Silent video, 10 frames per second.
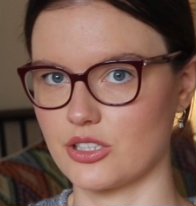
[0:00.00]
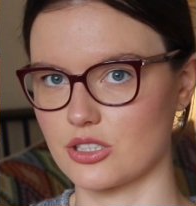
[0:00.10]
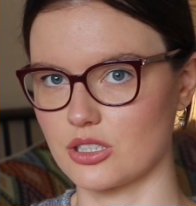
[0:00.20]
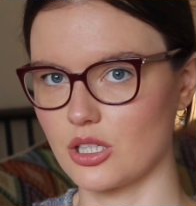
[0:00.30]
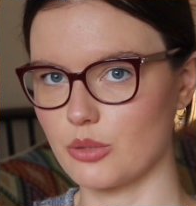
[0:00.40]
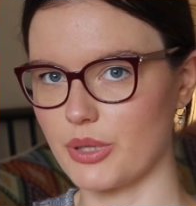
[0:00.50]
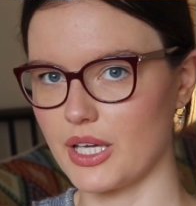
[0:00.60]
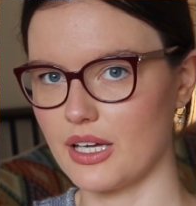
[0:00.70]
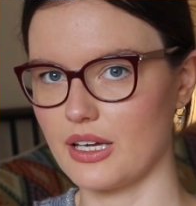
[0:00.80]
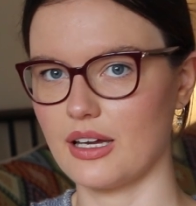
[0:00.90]
the slope
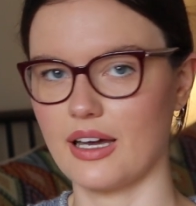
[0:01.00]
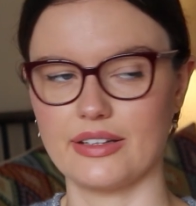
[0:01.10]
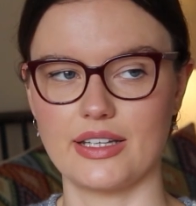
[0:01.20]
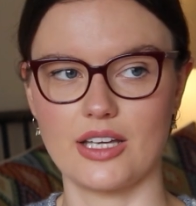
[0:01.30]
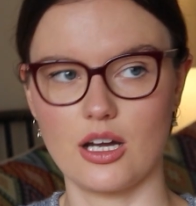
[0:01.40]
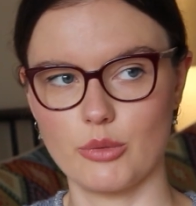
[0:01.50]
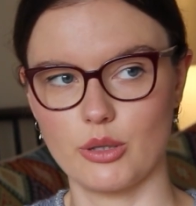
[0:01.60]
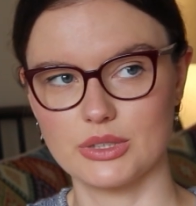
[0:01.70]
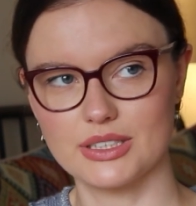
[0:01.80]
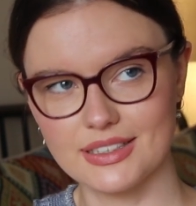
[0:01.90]
here, and then the
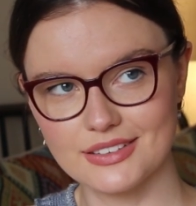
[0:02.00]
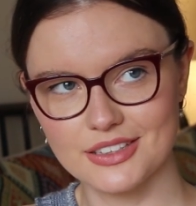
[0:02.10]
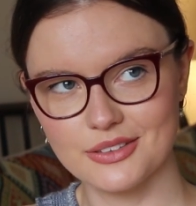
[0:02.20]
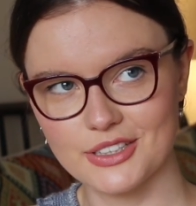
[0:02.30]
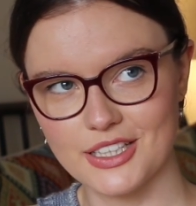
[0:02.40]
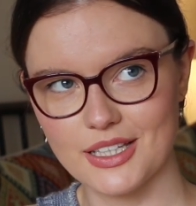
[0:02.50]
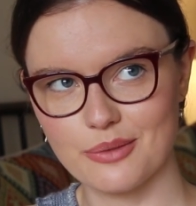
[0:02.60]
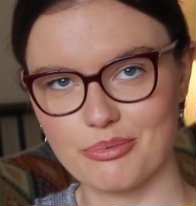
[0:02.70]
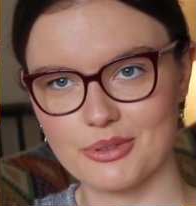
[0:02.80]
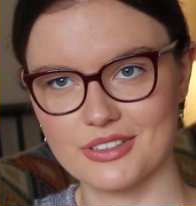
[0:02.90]
armhole was still too
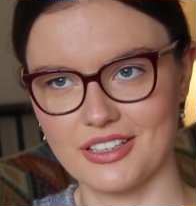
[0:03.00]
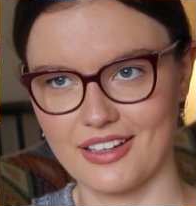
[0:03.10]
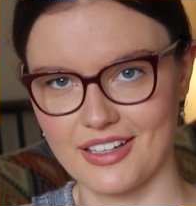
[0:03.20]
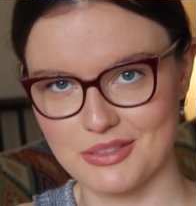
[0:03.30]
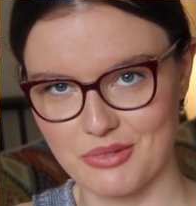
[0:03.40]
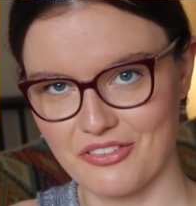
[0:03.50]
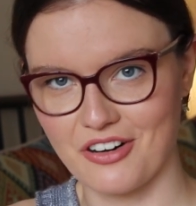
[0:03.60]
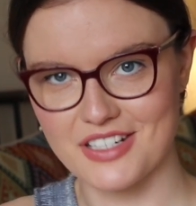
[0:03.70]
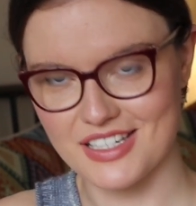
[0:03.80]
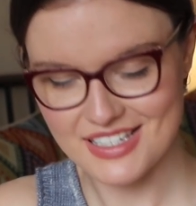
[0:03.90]
deep, so that had to be
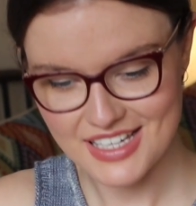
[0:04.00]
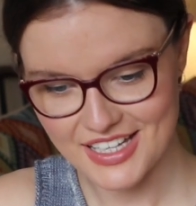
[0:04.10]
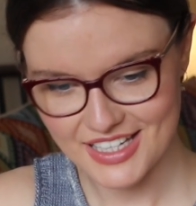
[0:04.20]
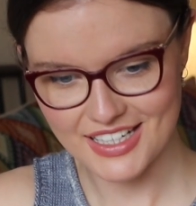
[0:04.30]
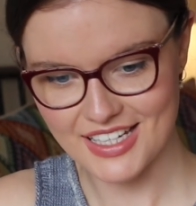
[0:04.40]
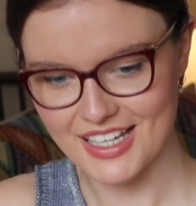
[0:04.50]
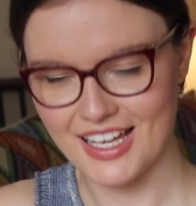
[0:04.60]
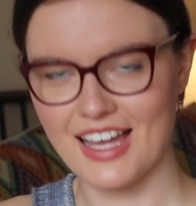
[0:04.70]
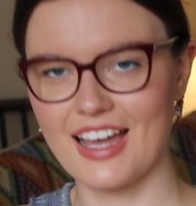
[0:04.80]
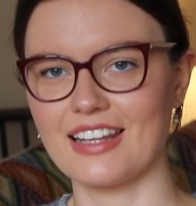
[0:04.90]
frogged again.
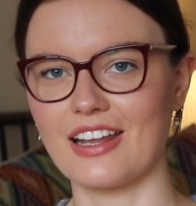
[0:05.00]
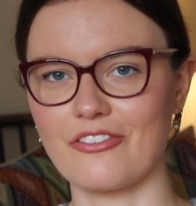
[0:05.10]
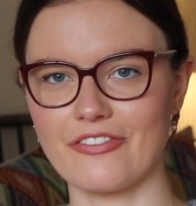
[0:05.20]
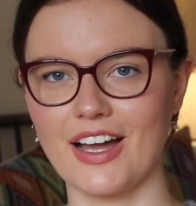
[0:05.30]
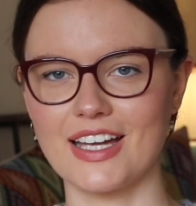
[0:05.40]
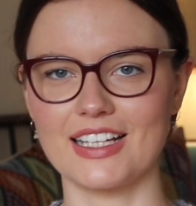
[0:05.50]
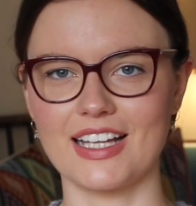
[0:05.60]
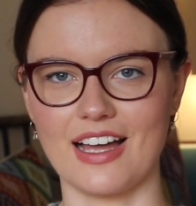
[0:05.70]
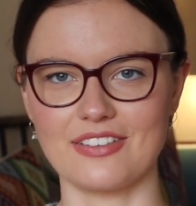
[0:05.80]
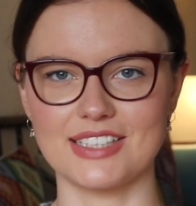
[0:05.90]
And then
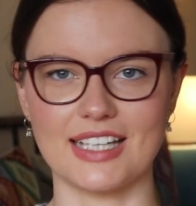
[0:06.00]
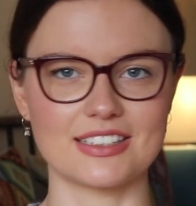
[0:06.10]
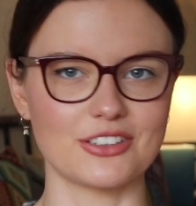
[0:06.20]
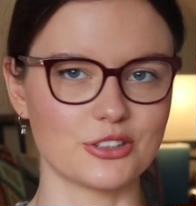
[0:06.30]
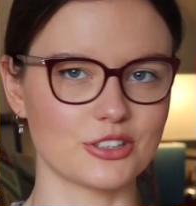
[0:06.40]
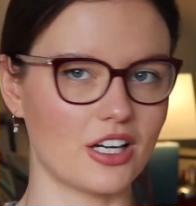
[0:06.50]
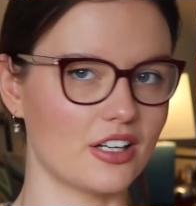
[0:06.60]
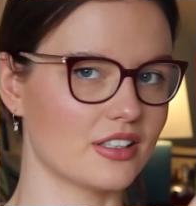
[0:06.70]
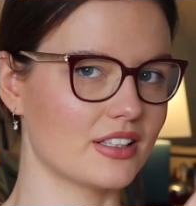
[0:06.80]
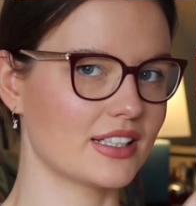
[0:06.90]
finally I've settled
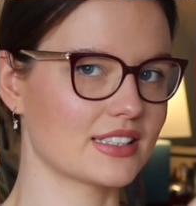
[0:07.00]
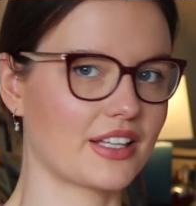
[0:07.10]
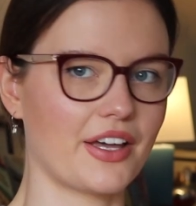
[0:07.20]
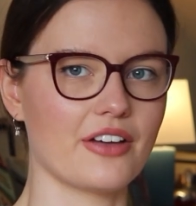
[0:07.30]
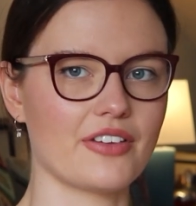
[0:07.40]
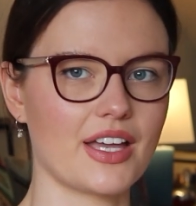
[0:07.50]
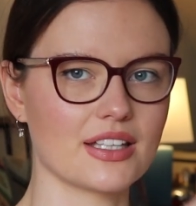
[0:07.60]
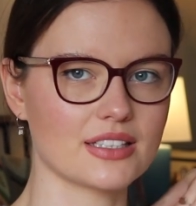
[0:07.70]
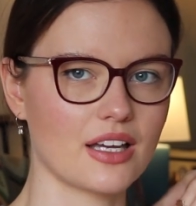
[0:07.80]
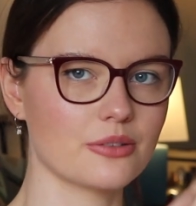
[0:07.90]
on this curve
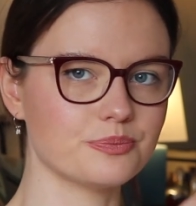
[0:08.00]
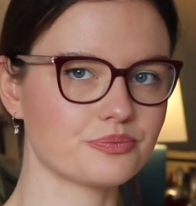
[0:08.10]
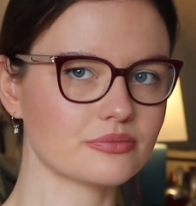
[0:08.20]
here, so